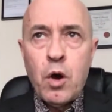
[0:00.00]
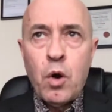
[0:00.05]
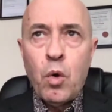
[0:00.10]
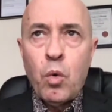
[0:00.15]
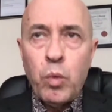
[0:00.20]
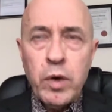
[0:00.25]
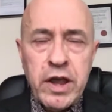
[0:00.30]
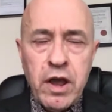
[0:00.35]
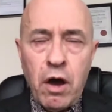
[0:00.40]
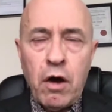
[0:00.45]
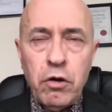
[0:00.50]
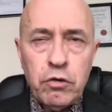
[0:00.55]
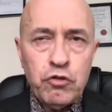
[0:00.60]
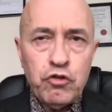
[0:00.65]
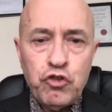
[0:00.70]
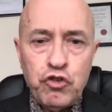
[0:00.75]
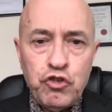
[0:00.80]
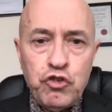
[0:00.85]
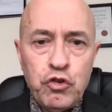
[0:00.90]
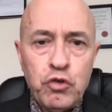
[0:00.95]
We can't
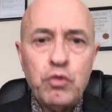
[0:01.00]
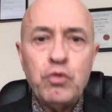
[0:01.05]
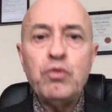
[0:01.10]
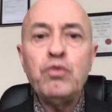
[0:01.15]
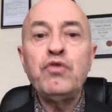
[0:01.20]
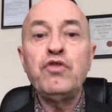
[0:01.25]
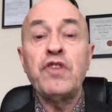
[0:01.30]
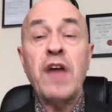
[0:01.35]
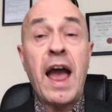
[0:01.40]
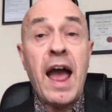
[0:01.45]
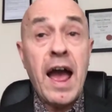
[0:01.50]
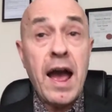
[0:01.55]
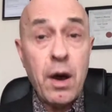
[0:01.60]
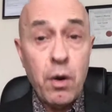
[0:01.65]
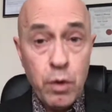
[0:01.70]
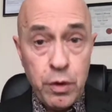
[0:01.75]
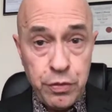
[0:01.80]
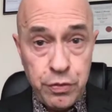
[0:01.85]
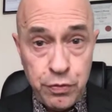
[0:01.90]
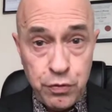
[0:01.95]
choose
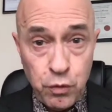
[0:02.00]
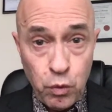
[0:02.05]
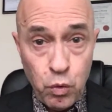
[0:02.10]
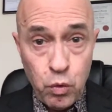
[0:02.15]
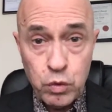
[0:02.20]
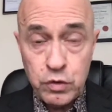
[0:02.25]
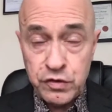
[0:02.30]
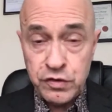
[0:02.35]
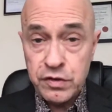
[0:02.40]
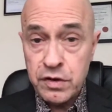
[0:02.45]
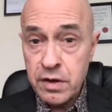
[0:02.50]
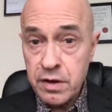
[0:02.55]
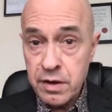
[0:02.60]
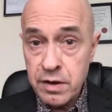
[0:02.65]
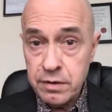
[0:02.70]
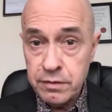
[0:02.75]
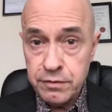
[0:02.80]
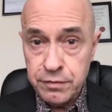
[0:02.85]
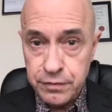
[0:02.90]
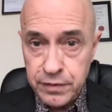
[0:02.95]
our thoughts
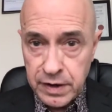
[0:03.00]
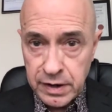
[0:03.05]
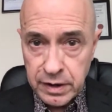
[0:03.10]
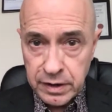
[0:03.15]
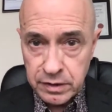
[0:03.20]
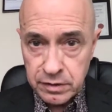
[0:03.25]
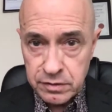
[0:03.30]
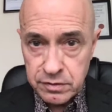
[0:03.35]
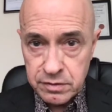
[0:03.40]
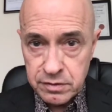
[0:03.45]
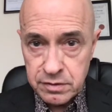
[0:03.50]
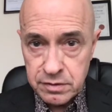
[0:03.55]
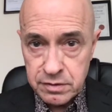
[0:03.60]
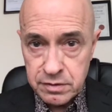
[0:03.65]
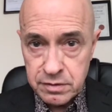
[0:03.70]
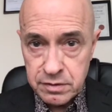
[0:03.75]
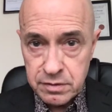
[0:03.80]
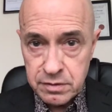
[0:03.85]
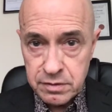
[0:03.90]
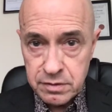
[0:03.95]
and feelings,
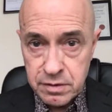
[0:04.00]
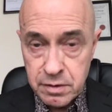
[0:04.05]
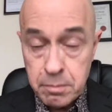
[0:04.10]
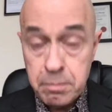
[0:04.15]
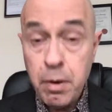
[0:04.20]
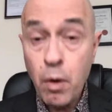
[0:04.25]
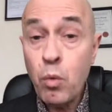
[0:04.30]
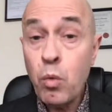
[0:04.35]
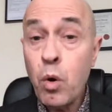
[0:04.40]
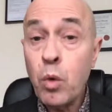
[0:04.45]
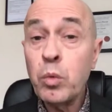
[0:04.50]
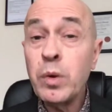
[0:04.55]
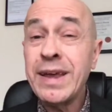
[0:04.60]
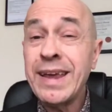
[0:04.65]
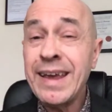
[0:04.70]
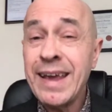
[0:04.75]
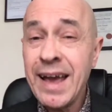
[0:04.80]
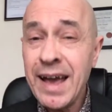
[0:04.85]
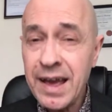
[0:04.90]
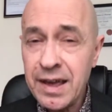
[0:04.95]
but what we
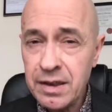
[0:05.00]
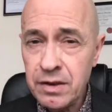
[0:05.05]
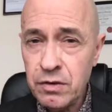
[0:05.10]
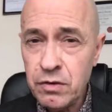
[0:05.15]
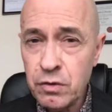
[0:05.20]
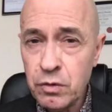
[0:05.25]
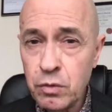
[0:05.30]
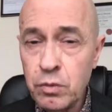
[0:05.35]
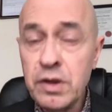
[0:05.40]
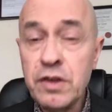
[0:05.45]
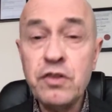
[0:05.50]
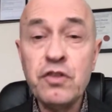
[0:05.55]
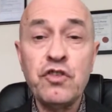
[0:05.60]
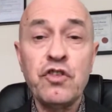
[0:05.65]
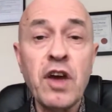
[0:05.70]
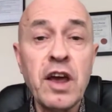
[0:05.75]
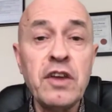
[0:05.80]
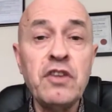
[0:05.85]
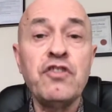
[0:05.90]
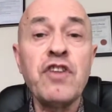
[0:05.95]
can do is
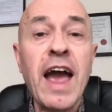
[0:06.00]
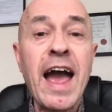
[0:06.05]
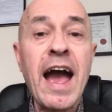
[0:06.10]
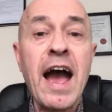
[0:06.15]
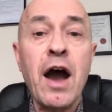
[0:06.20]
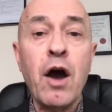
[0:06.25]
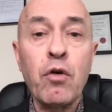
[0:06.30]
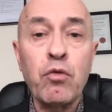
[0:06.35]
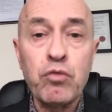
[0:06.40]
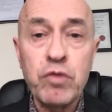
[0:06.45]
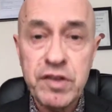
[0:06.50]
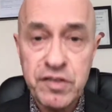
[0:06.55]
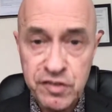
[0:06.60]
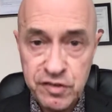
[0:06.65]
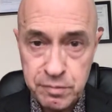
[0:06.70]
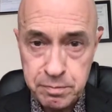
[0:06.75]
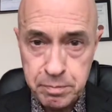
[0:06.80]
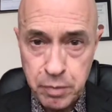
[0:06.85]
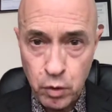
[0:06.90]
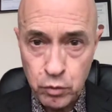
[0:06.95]
change our
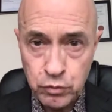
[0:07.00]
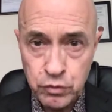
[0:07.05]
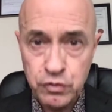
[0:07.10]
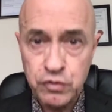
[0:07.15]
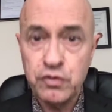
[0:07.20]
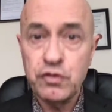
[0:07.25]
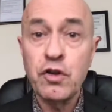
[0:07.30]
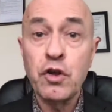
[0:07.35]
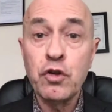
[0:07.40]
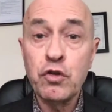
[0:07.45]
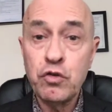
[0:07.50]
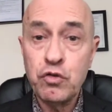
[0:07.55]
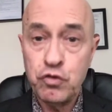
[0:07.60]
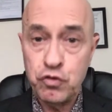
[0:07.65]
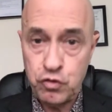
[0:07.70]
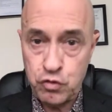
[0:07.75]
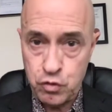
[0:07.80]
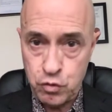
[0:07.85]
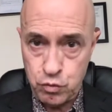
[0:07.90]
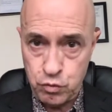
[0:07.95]
response
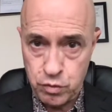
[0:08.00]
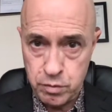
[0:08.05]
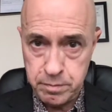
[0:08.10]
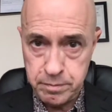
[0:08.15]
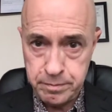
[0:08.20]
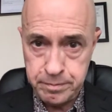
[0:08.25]
to them.